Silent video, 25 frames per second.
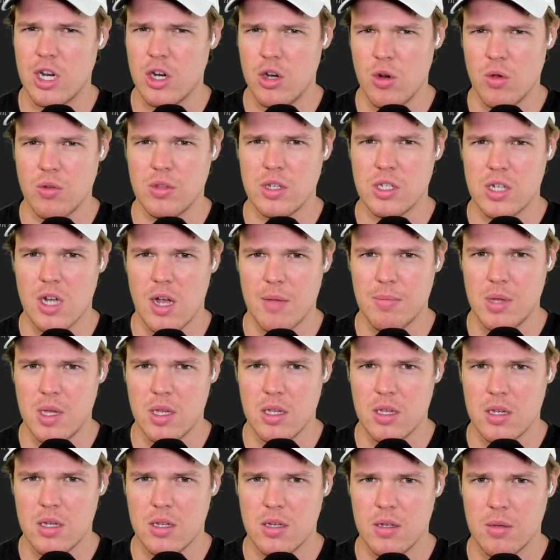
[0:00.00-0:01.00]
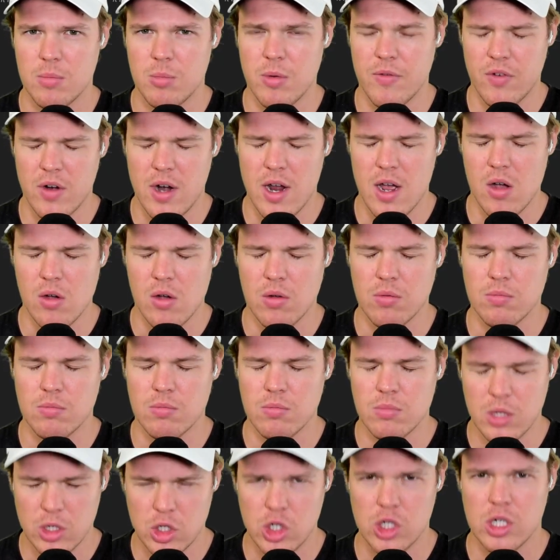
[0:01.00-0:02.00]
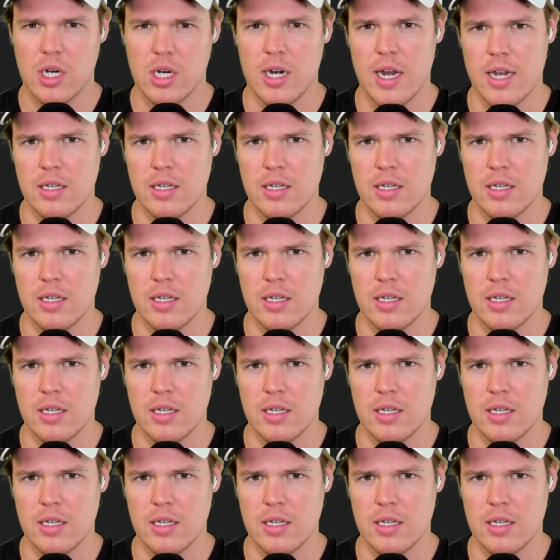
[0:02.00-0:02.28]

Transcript: do on this topic, but for now, let's just connect